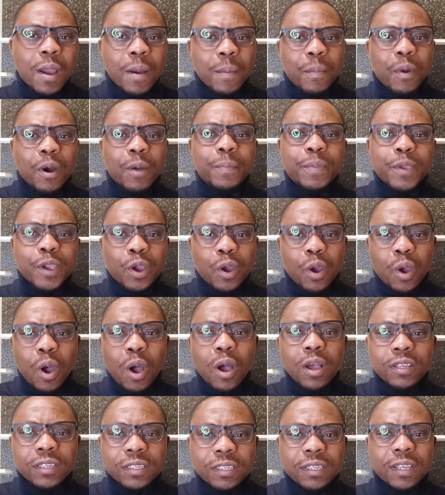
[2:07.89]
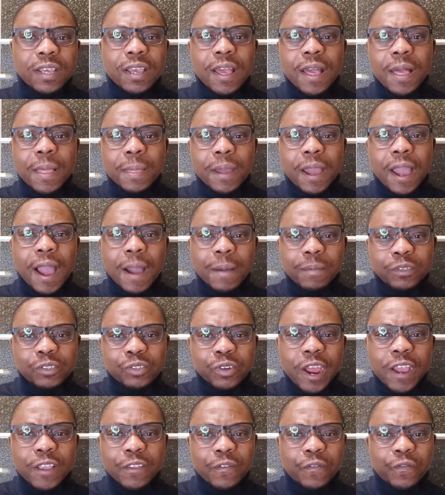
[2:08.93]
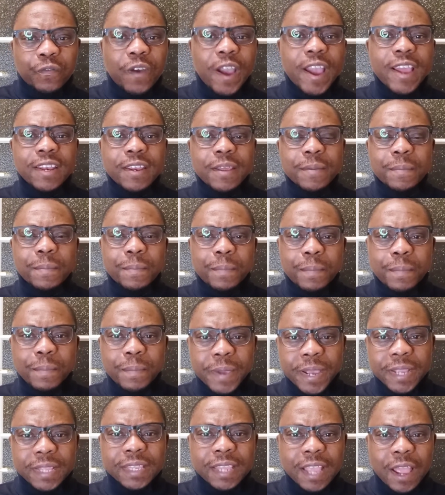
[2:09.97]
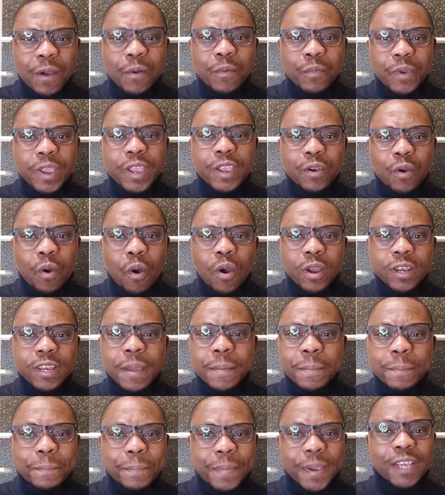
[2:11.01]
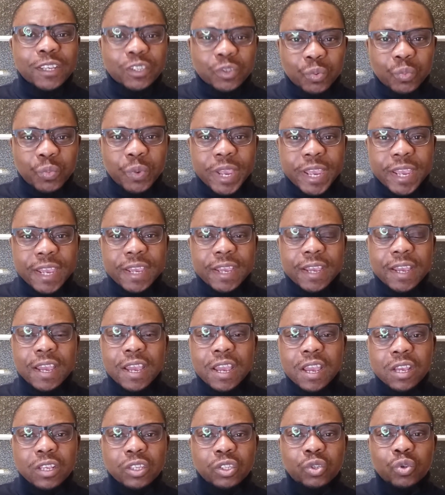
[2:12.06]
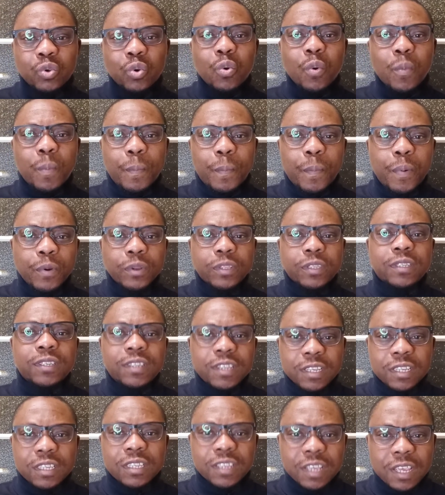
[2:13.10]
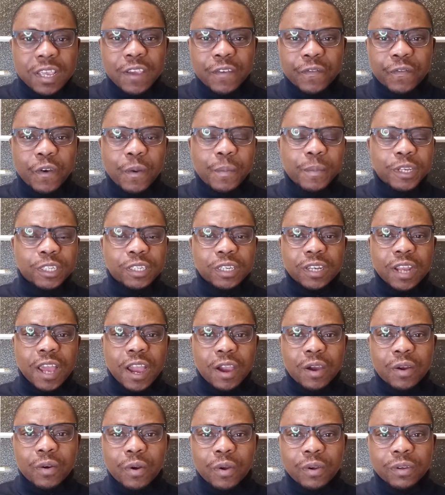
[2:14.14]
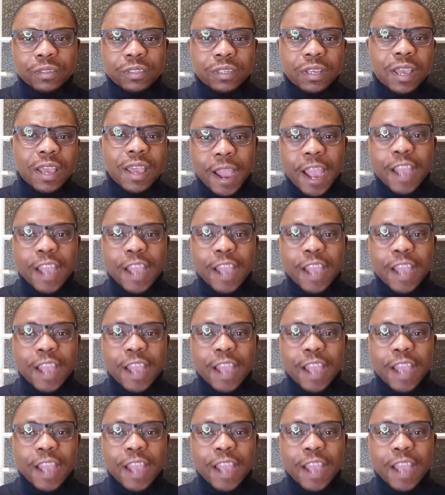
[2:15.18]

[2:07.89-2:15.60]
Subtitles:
but because I'm trying to find a better way or the best way to put this information across,